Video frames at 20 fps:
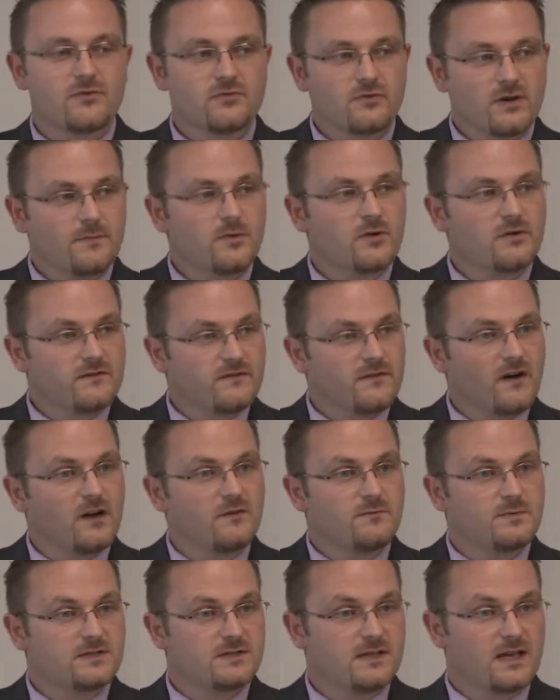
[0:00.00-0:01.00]

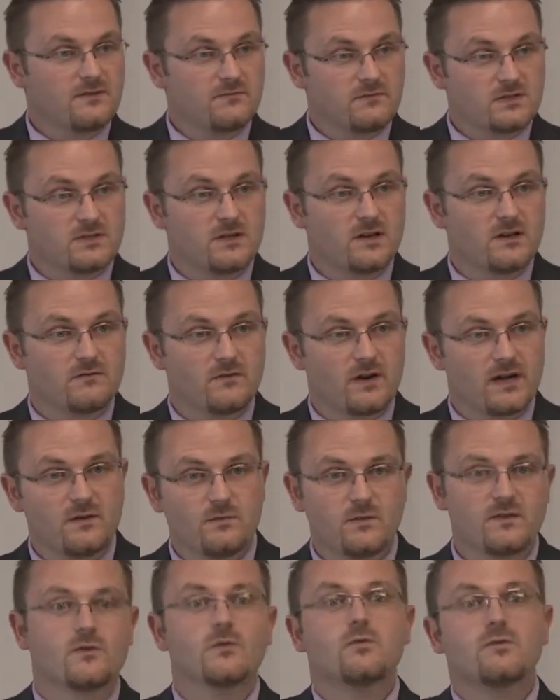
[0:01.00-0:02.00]
3.5% return rate
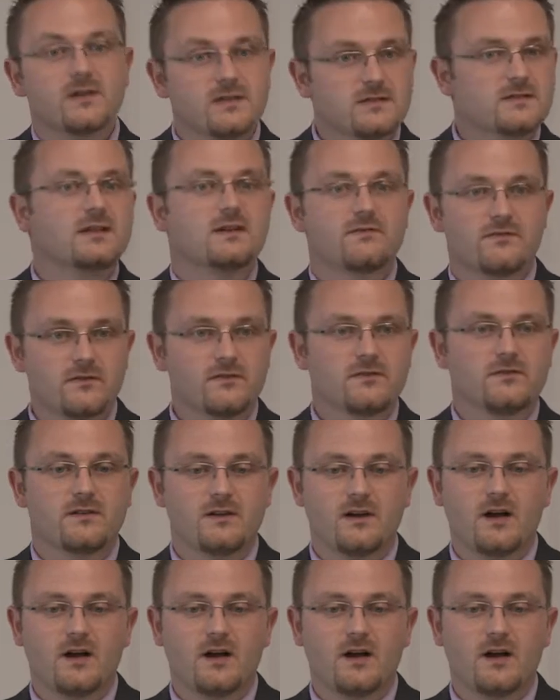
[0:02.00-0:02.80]
with all these different